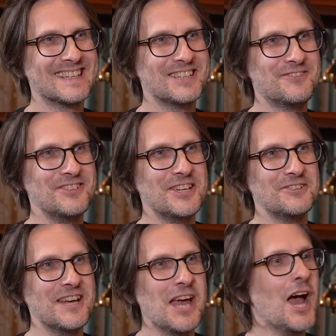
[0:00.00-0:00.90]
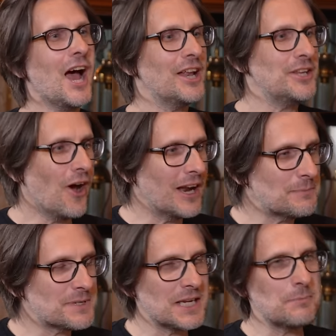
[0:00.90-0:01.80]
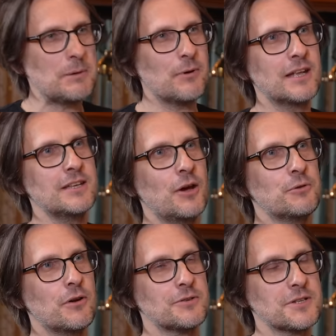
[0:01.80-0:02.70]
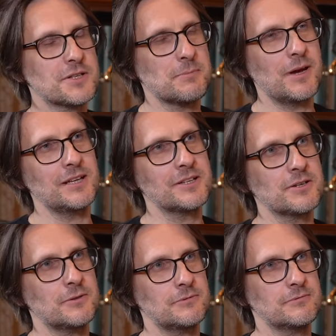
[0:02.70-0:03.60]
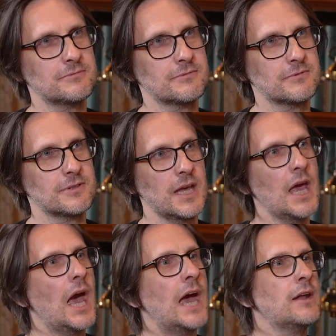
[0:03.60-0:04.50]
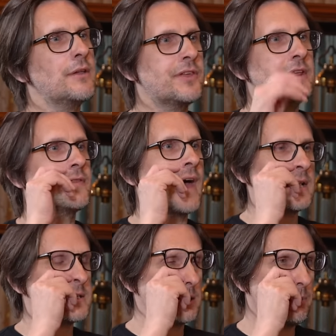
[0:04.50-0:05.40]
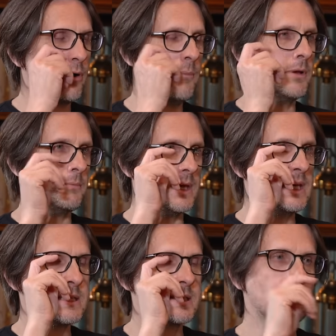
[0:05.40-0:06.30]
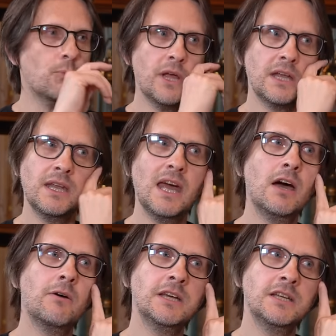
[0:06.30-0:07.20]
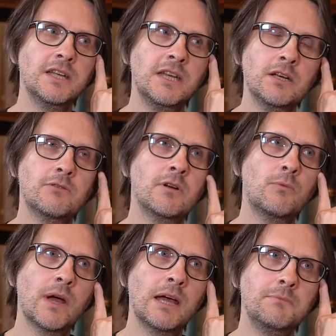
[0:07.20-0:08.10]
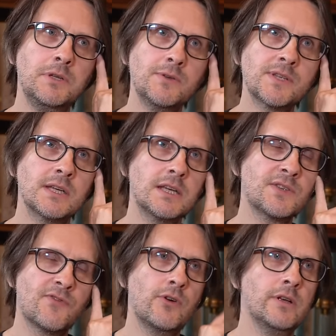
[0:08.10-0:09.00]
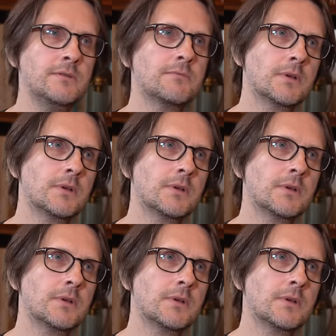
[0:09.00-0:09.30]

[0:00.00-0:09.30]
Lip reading: Good for you. 90% of people had no conscience about it at all. And I think that's the problem, is that we are now in an era where music is free.